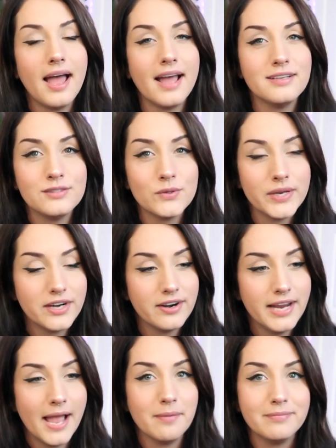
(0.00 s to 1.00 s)
And so here
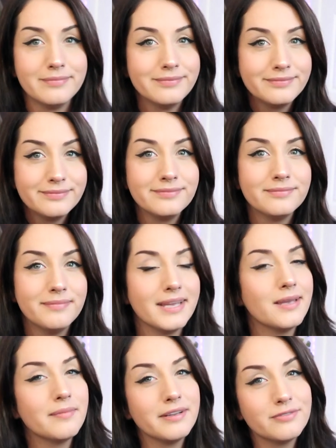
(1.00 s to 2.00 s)
I am,
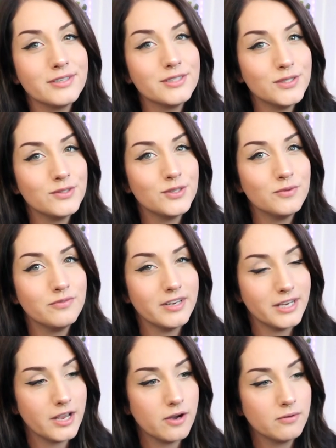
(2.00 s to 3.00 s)
making my first YouTube
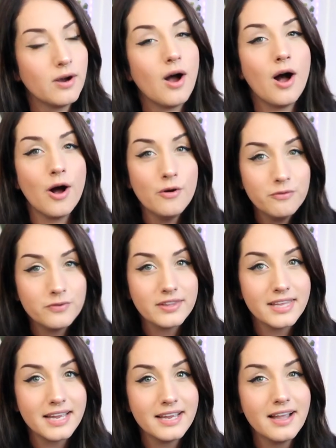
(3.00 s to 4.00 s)
video.
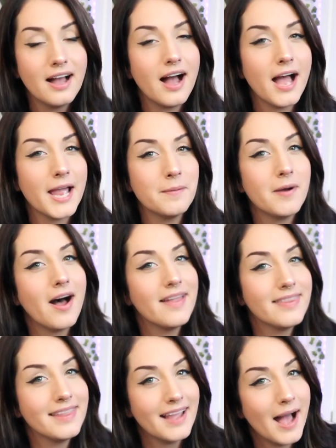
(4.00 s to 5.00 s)
Hopefully I am
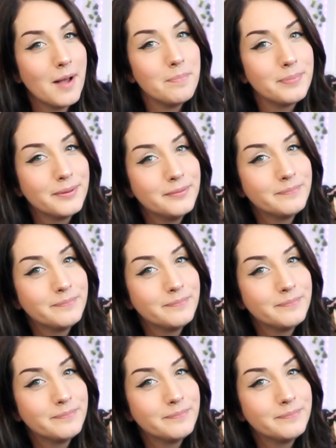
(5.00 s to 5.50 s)
on the up.